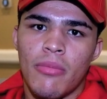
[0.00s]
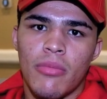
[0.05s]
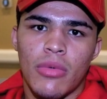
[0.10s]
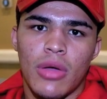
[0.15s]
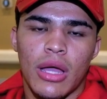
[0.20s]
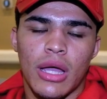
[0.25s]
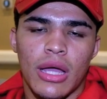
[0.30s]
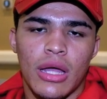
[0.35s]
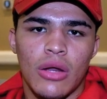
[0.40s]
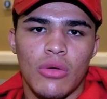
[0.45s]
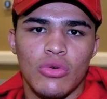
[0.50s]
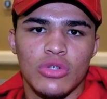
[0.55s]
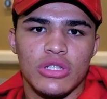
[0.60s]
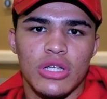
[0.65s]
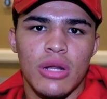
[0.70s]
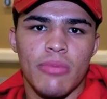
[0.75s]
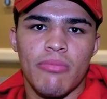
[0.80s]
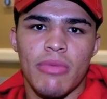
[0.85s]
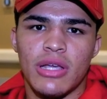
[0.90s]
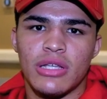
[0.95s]
Again, it was
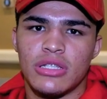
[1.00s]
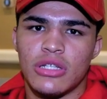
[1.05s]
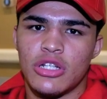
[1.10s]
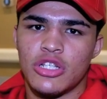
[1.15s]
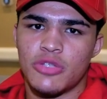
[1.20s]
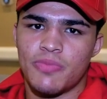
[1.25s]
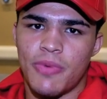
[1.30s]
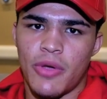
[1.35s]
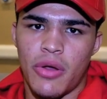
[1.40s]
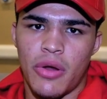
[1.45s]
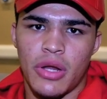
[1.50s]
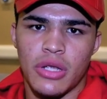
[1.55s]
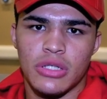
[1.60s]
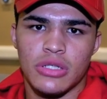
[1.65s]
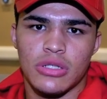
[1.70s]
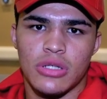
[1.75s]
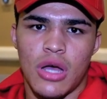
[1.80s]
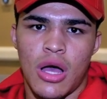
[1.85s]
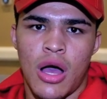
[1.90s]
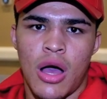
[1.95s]
an amazing
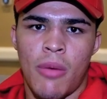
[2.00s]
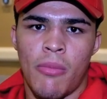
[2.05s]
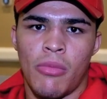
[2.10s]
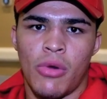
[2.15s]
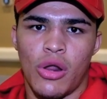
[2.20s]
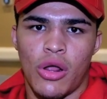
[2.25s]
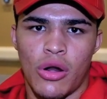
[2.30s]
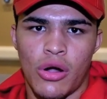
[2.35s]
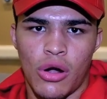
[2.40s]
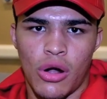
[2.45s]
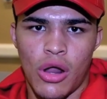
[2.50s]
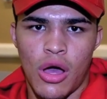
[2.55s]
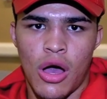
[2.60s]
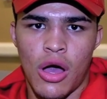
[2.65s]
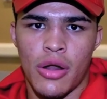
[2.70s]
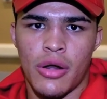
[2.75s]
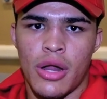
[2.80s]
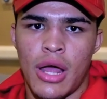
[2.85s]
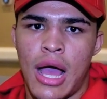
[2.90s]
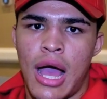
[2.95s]
experience. Learned a
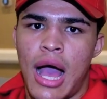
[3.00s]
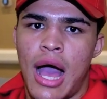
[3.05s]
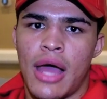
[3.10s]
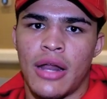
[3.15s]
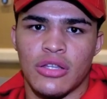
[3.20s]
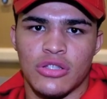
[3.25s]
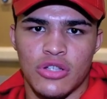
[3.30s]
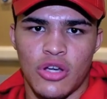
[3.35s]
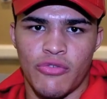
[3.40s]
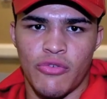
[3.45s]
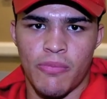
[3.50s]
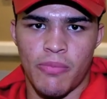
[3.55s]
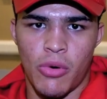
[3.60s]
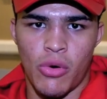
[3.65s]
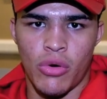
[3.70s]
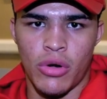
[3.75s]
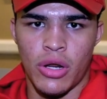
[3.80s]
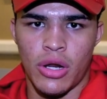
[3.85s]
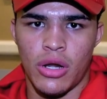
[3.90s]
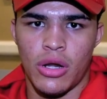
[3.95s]
lot. I had a tough
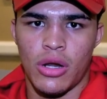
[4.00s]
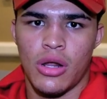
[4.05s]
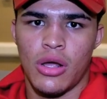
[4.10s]
opponent.